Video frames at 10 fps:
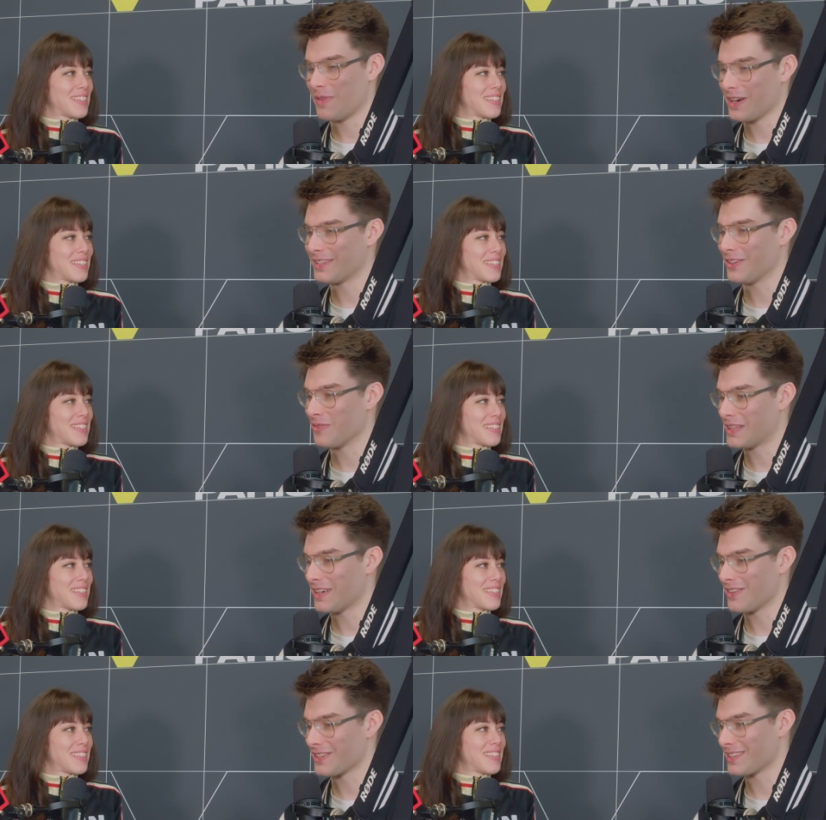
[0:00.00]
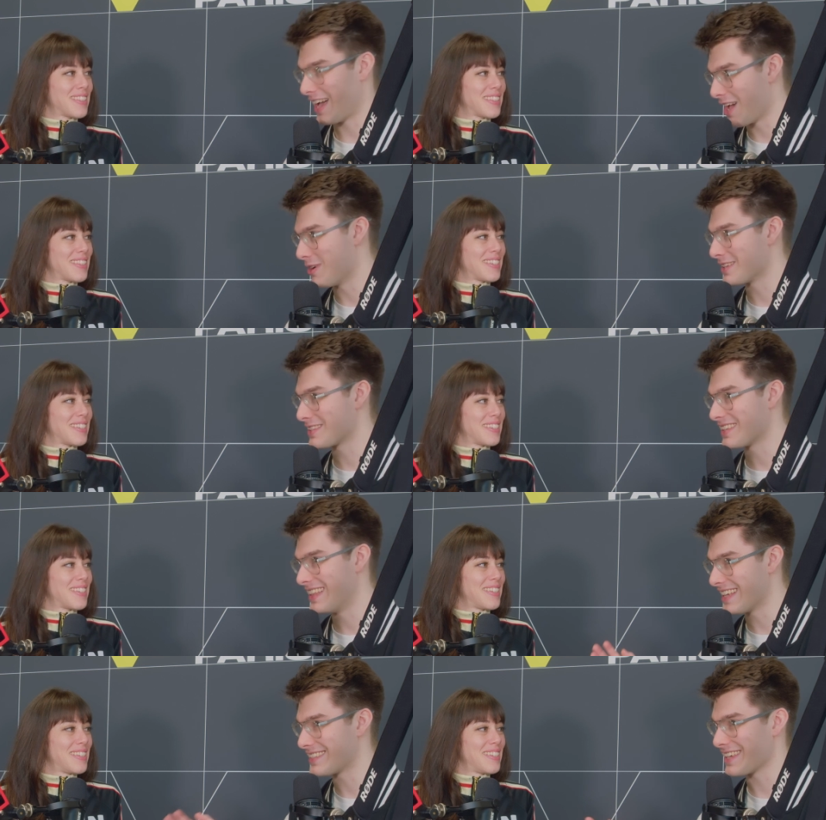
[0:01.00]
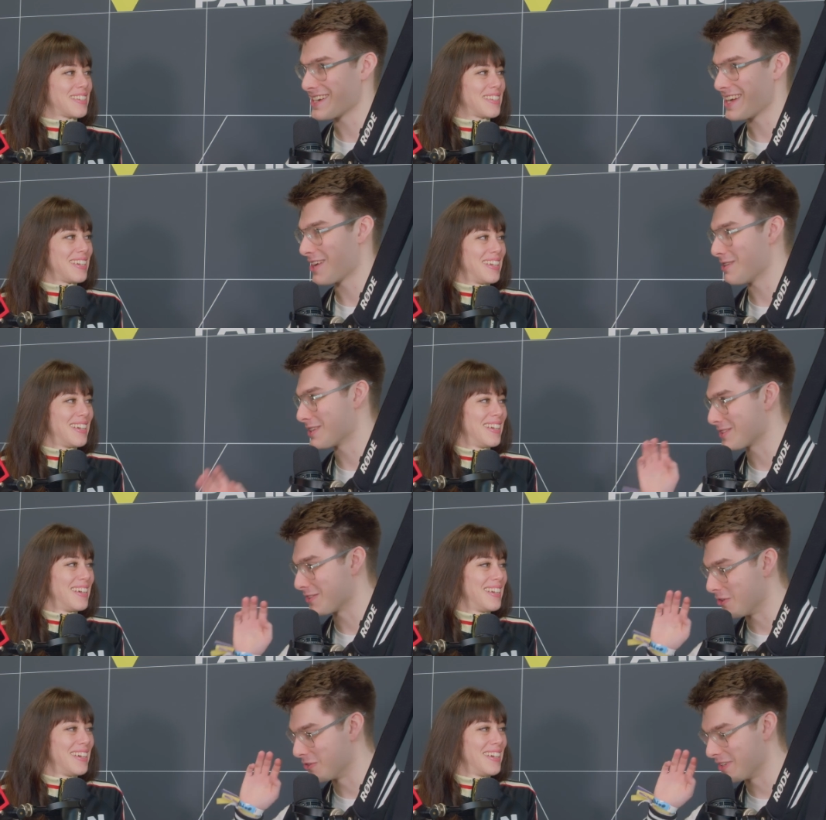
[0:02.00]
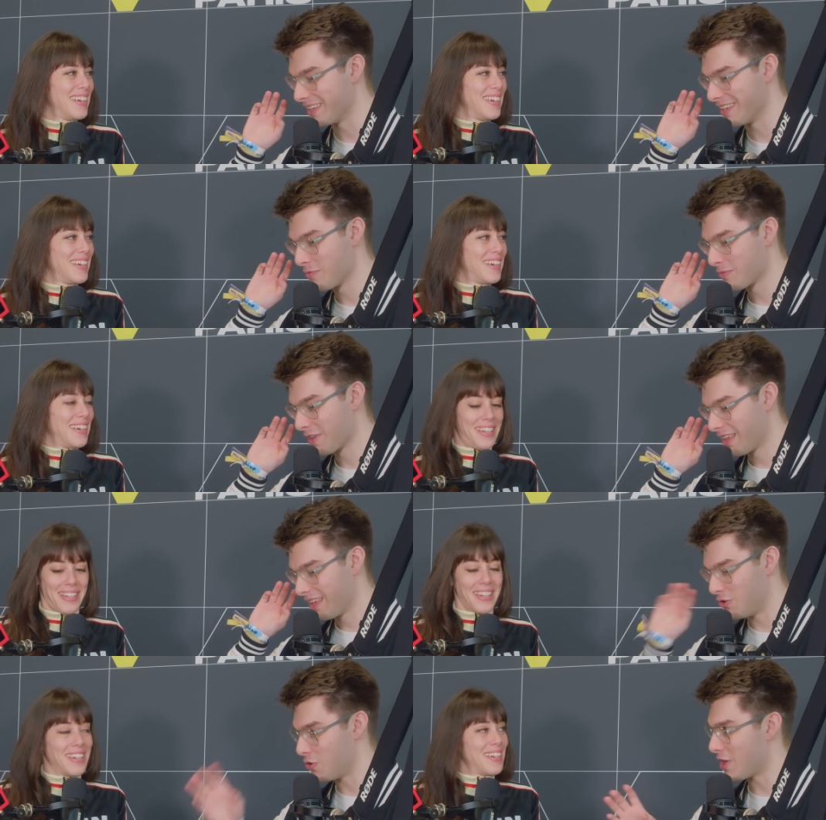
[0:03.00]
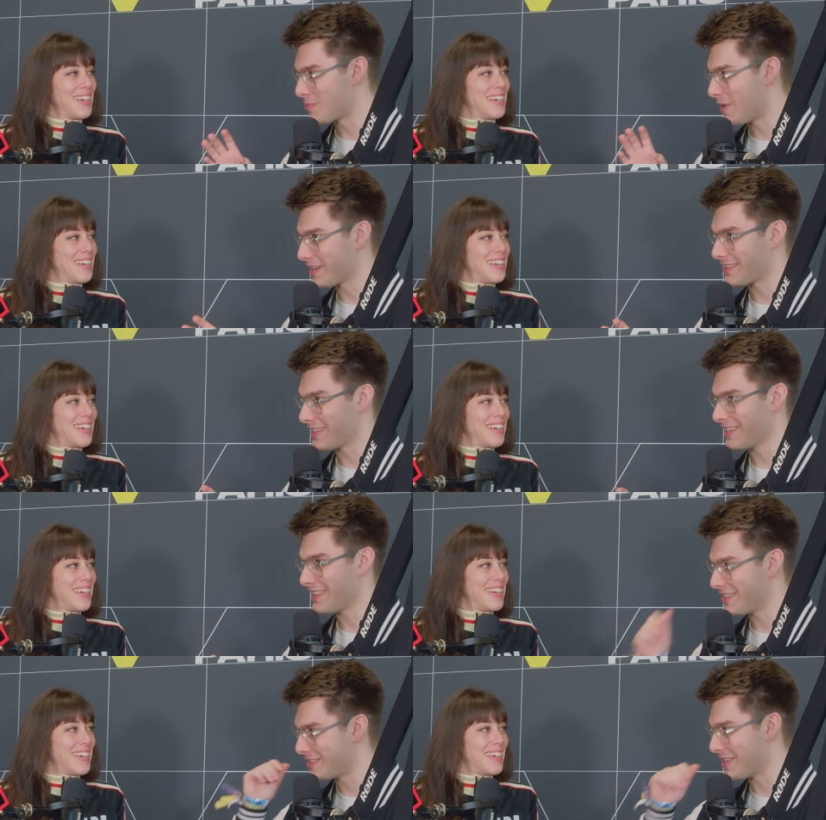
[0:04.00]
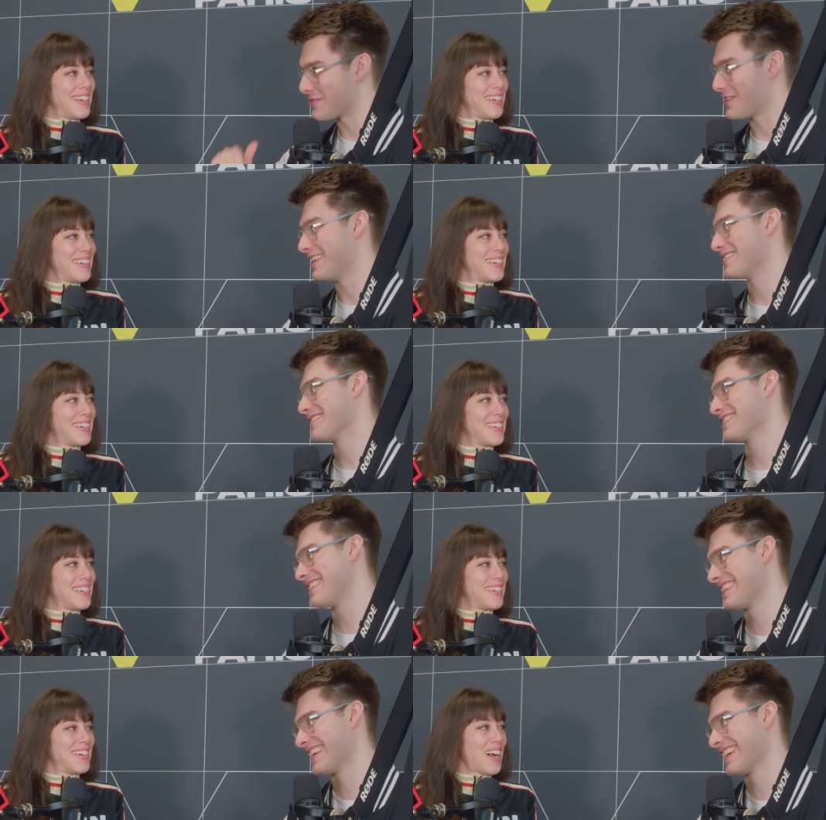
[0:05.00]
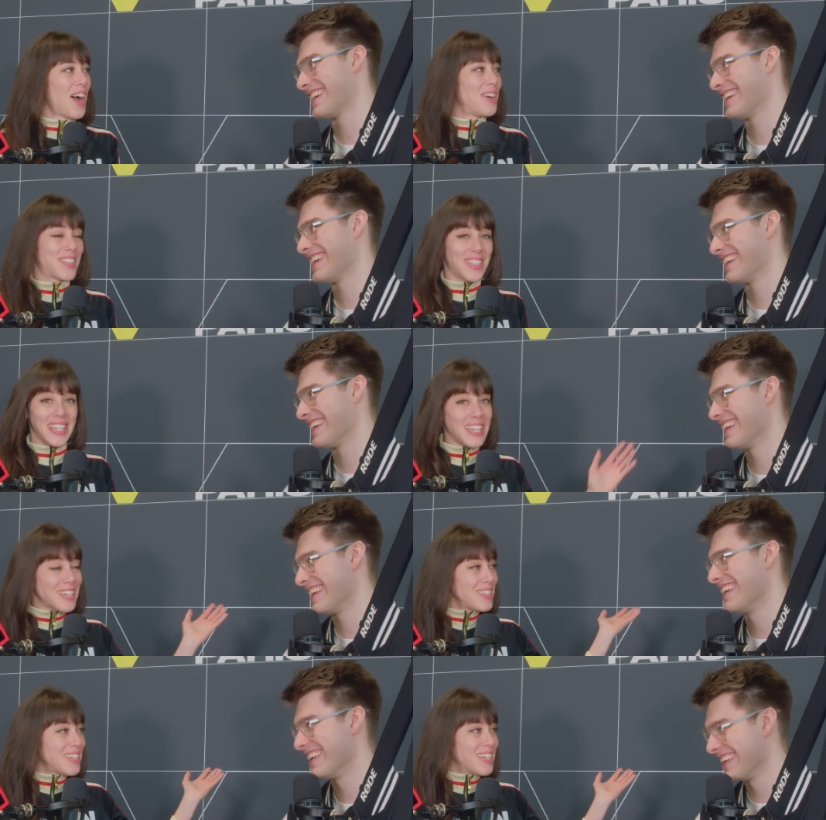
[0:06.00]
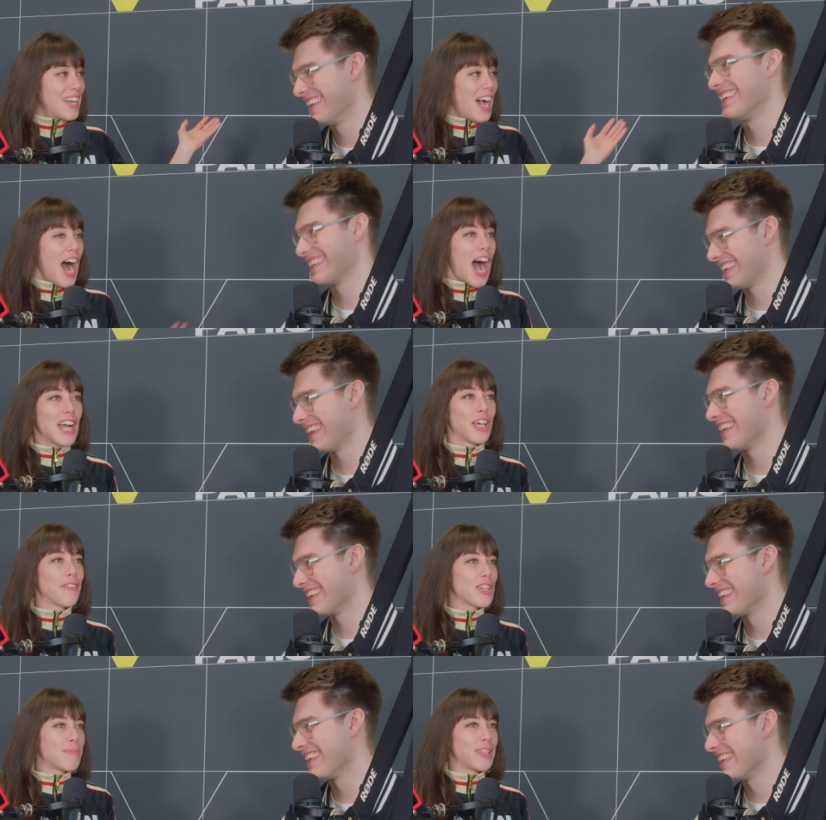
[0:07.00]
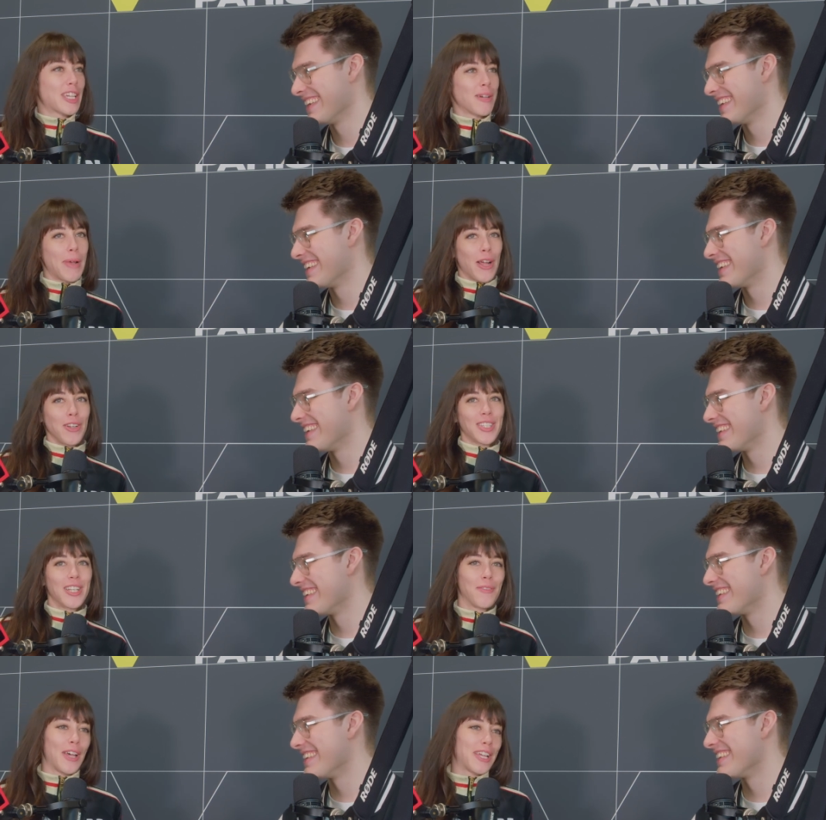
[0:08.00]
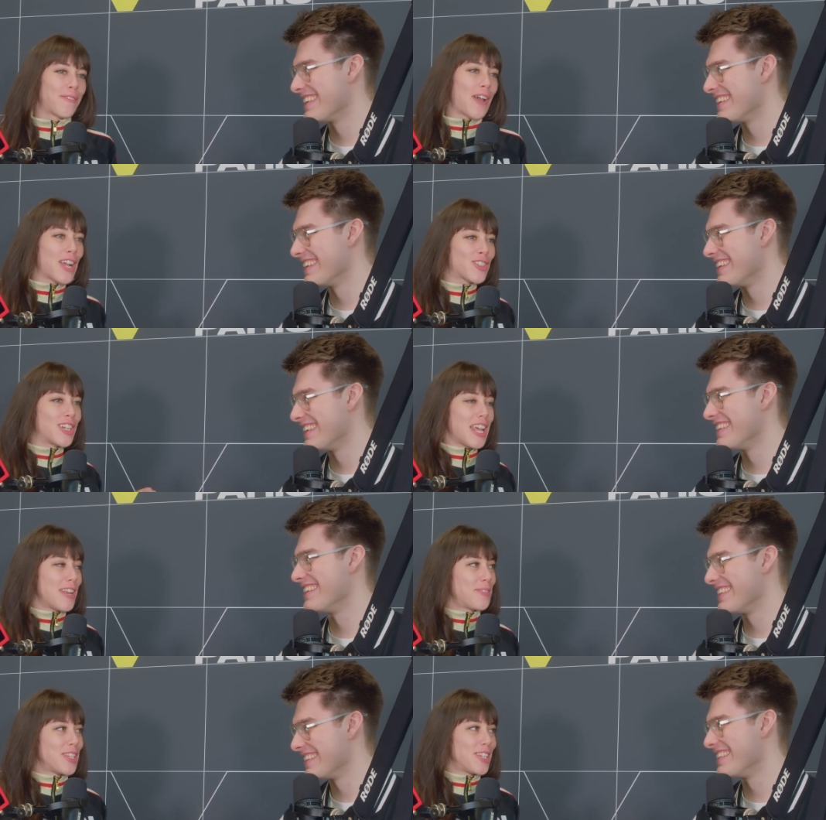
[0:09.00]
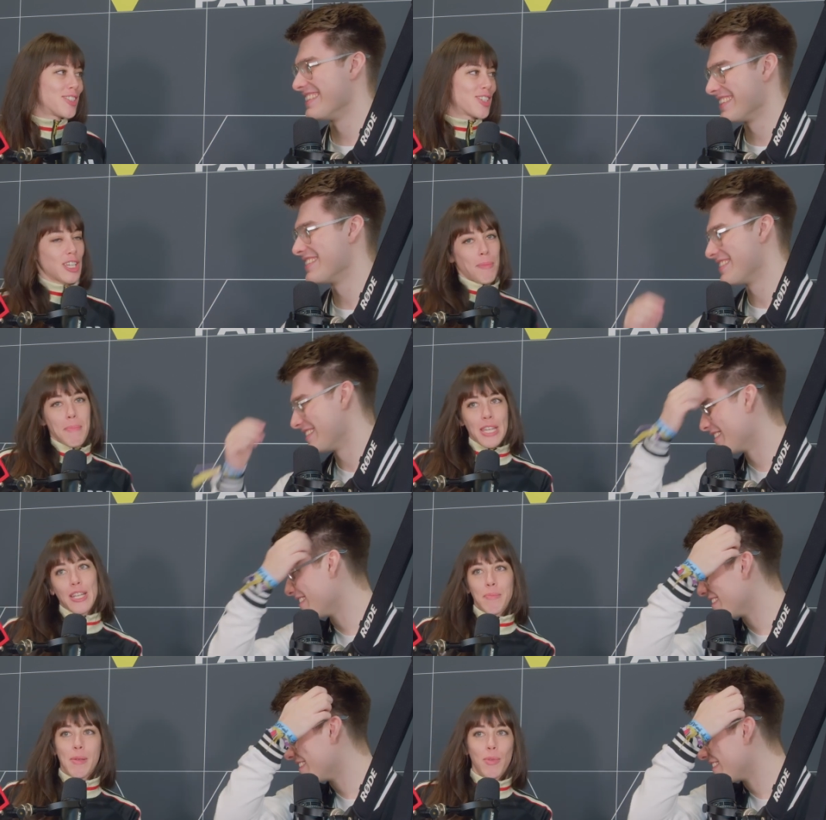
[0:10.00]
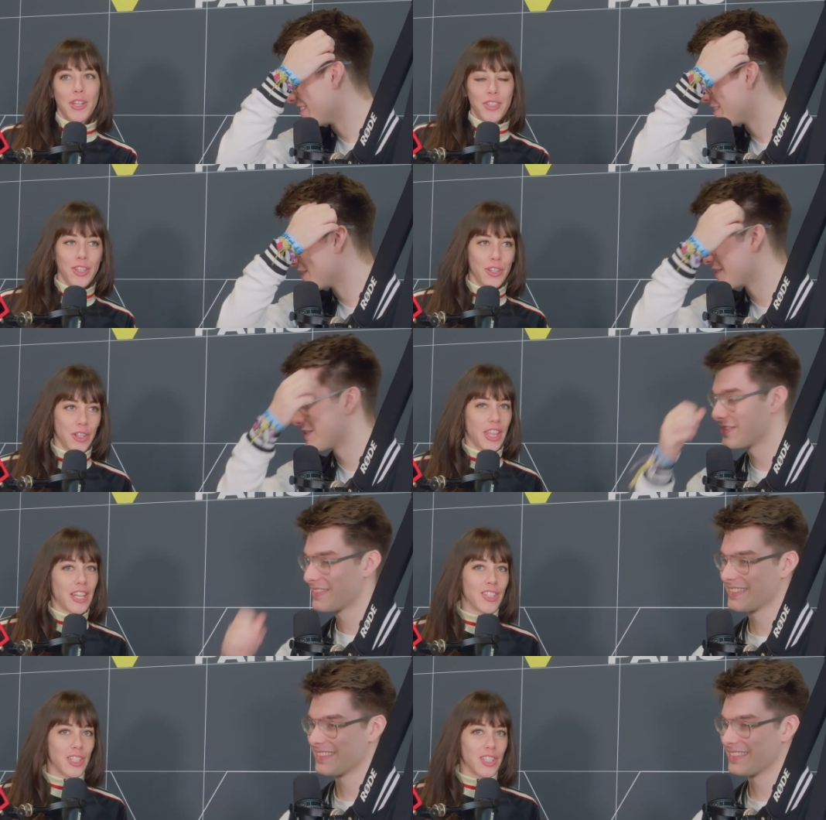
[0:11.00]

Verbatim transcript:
Speaker 1: party on metaverse. Last year I was on a New Year party in Decentraland.
Speaker 2: Oh, see? Yeah. I love that you made the comparison of like fashion and NFTs to like meeting people on Tinder. That is